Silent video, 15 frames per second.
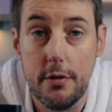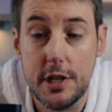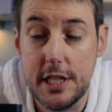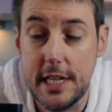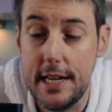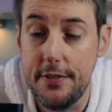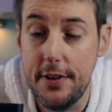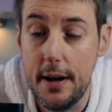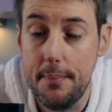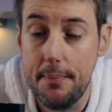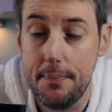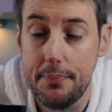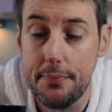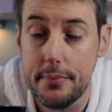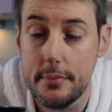receiver,
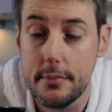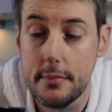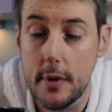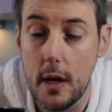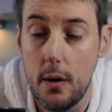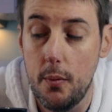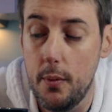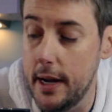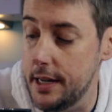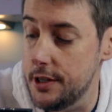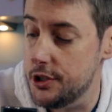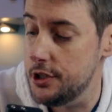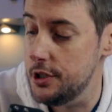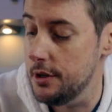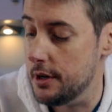
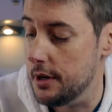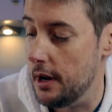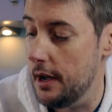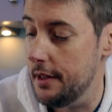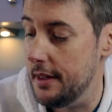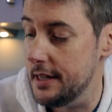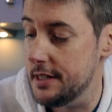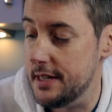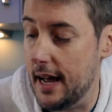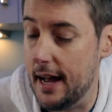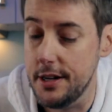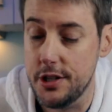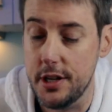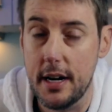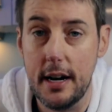which you can either
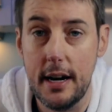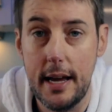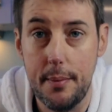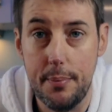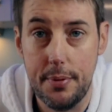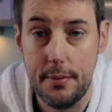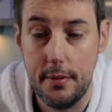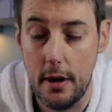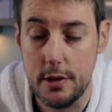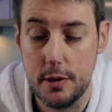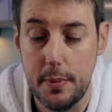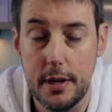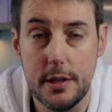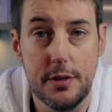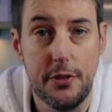attach a clip, I
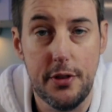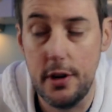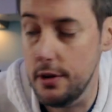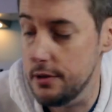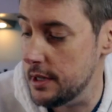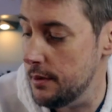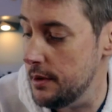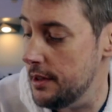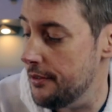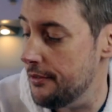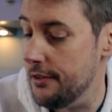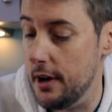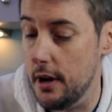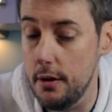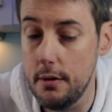suppose if you're using it with your
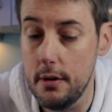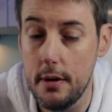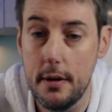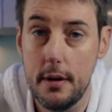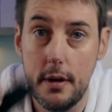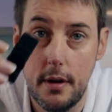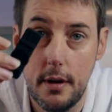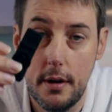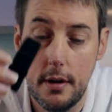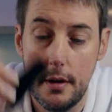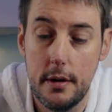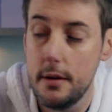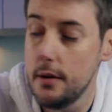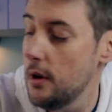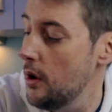phone,
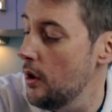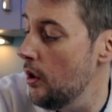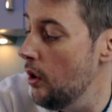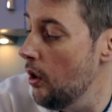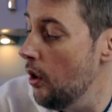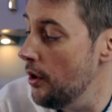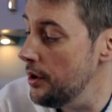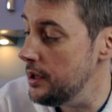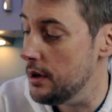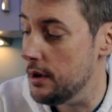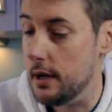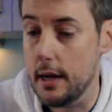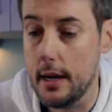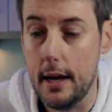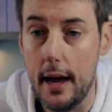or you
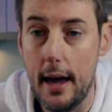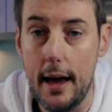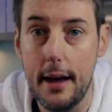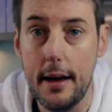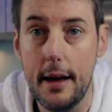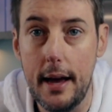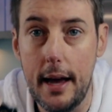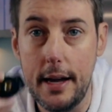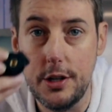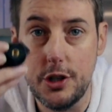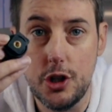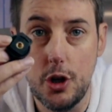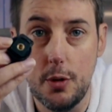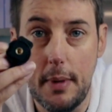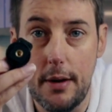get a
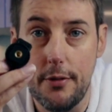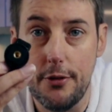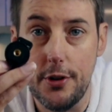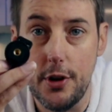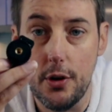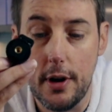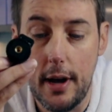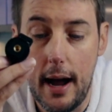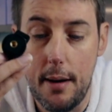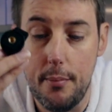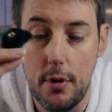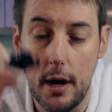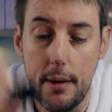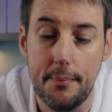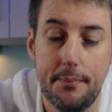shoe mount for your
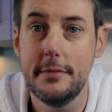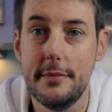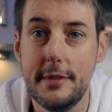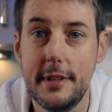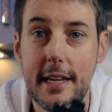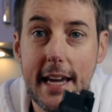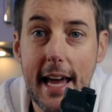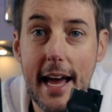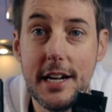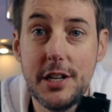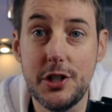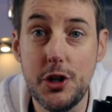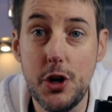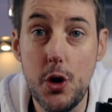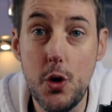camera. You get
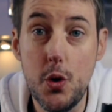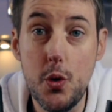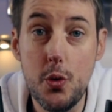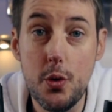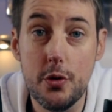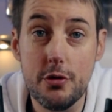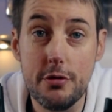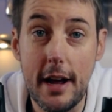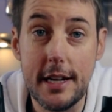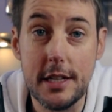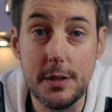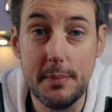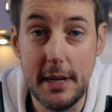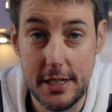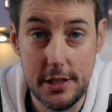2
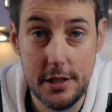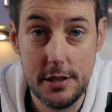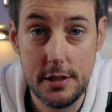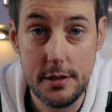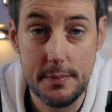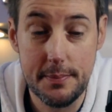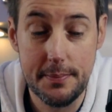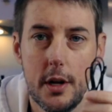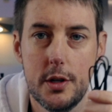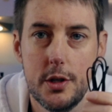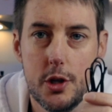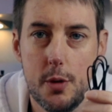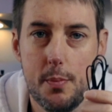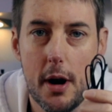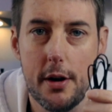transmitters,
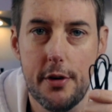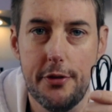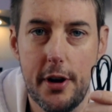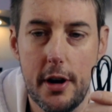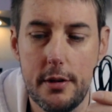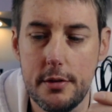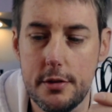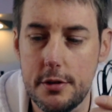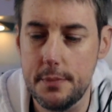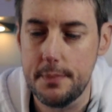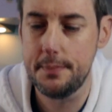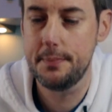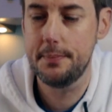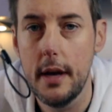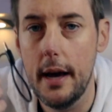2 microphones,
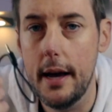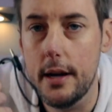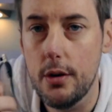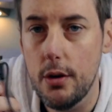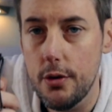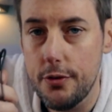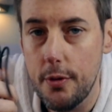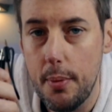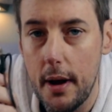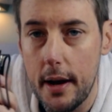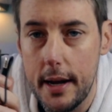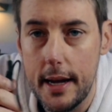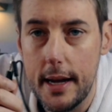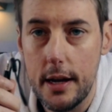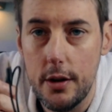a cord for
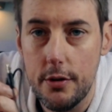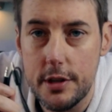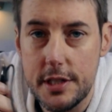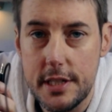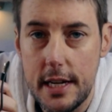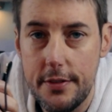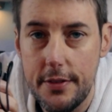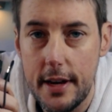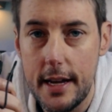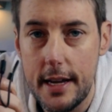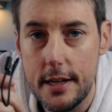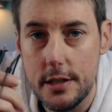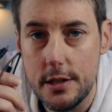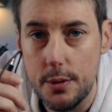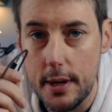plugging your receiver
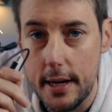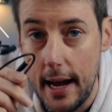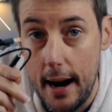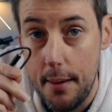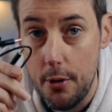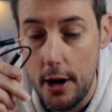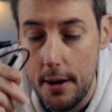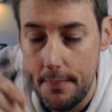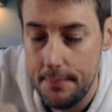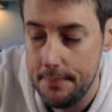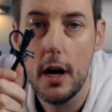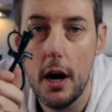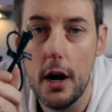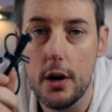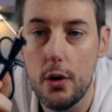into a camera,
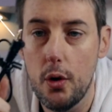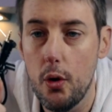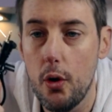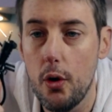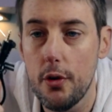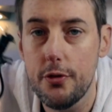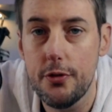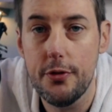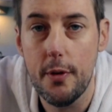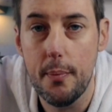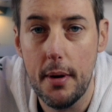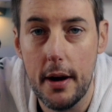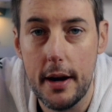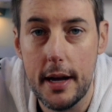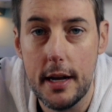a cord for
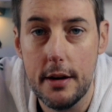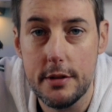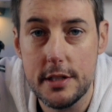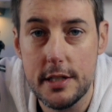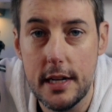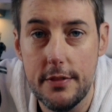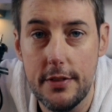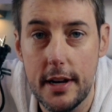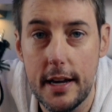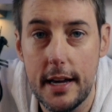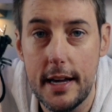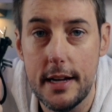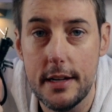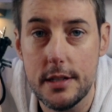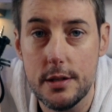plugging your receiver
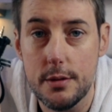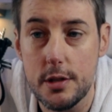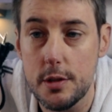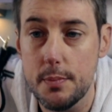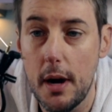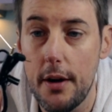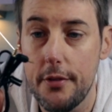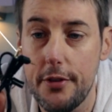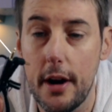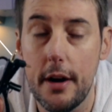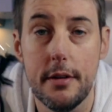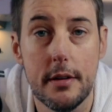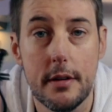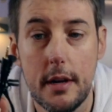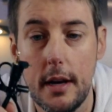into a
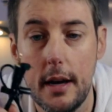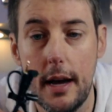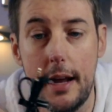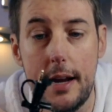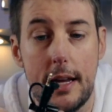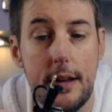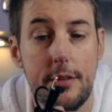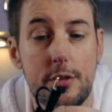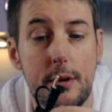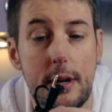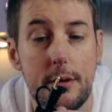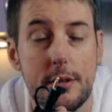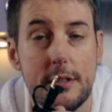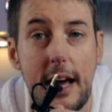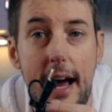smartphone, and it gives you a
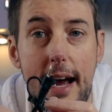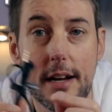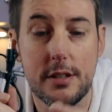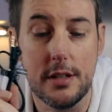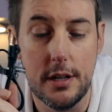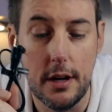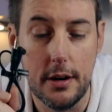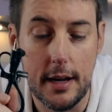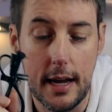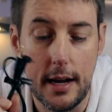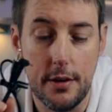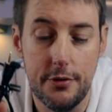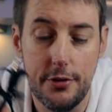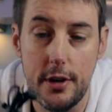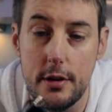little tag so you don't get
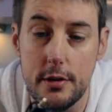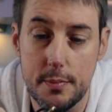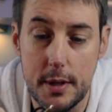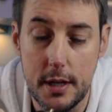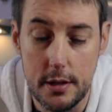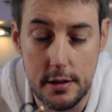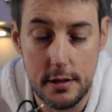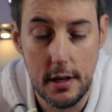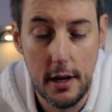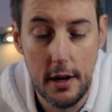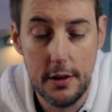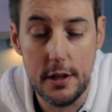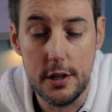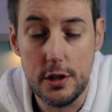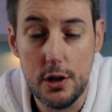confused, because
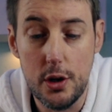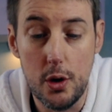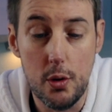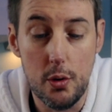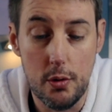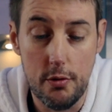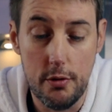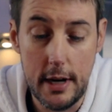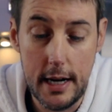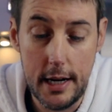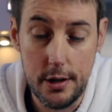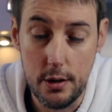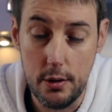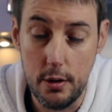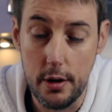the 2 really
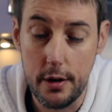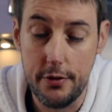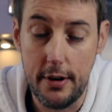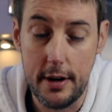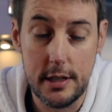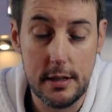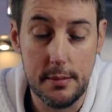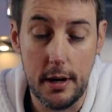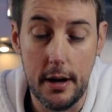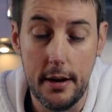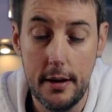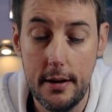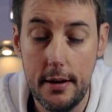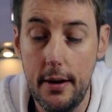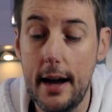do look very similar.
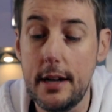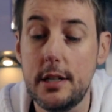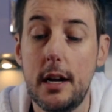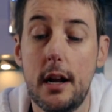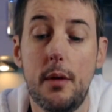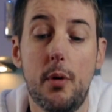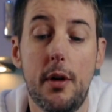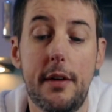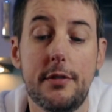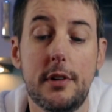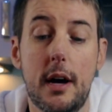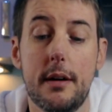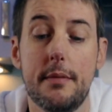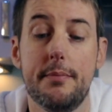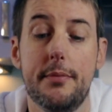Actually, know what they've
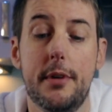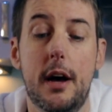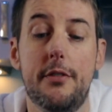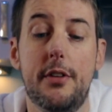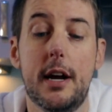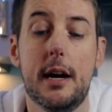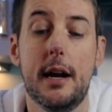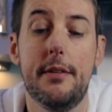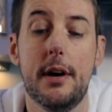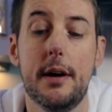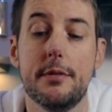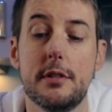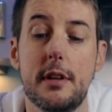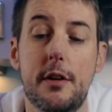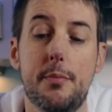done? Very clever.
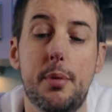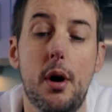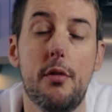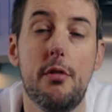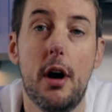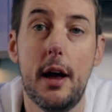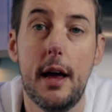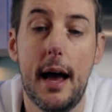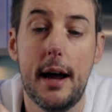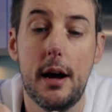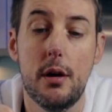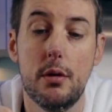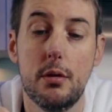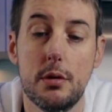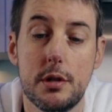So they put a right
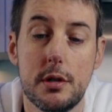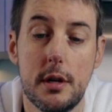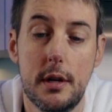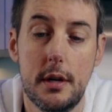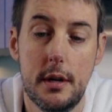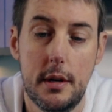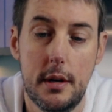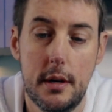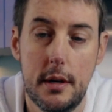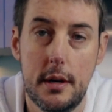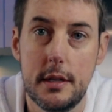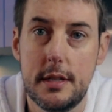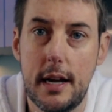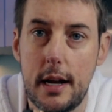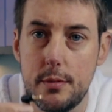angled
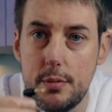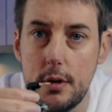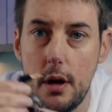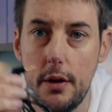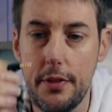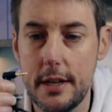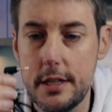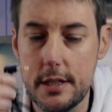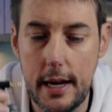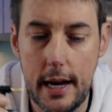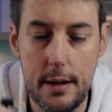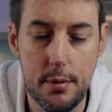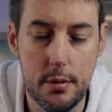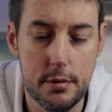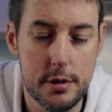attachment on this
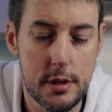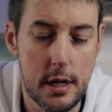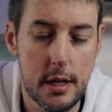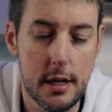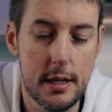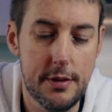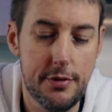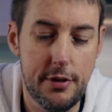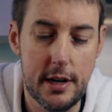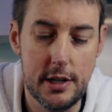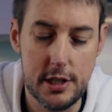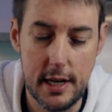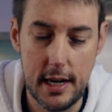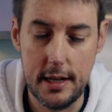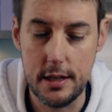cable so you can
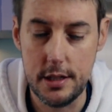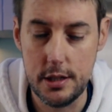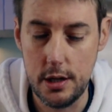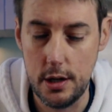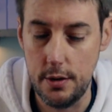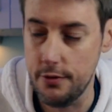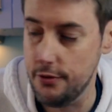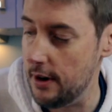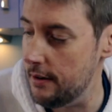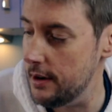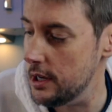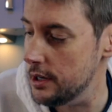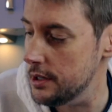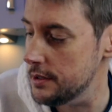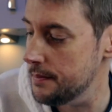differentiate the 2. Very
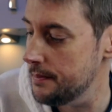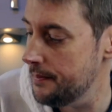good.